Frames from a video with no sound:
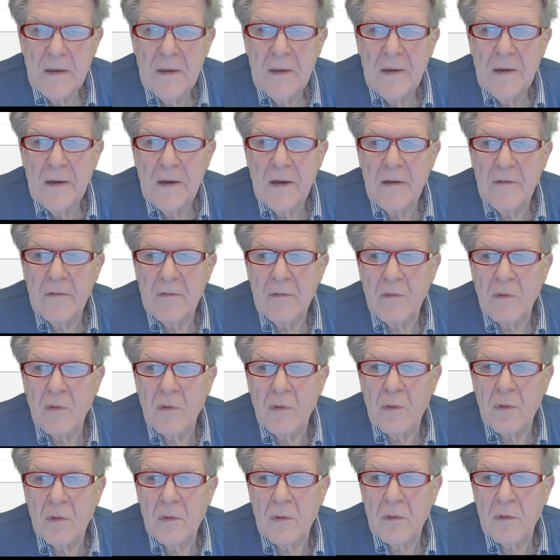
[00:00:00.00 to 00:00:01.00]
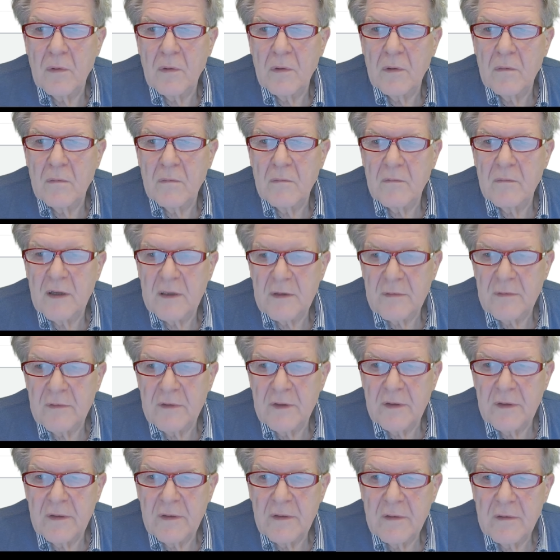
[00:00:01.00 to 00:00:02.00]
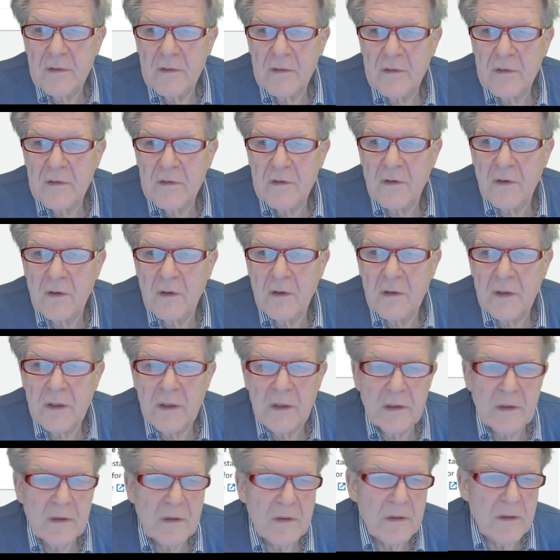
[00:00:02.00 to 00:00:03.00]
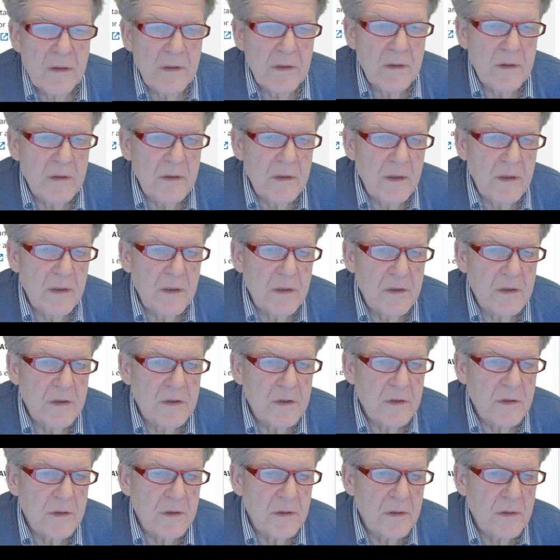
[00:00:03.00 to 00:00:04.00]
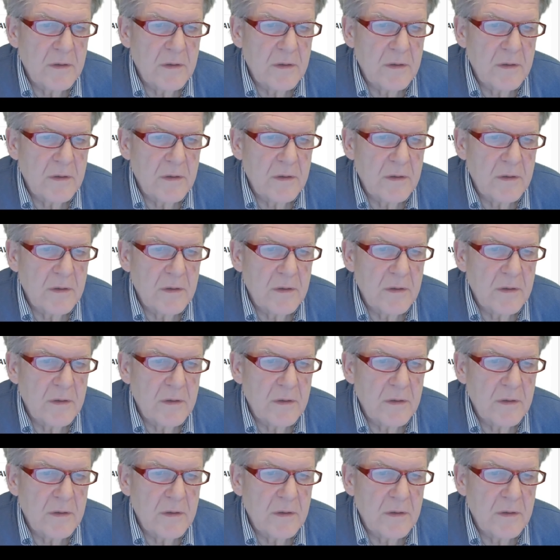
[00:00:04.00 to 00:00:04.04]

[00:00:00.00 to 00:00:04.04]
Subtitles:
have or what we saw here in deletion.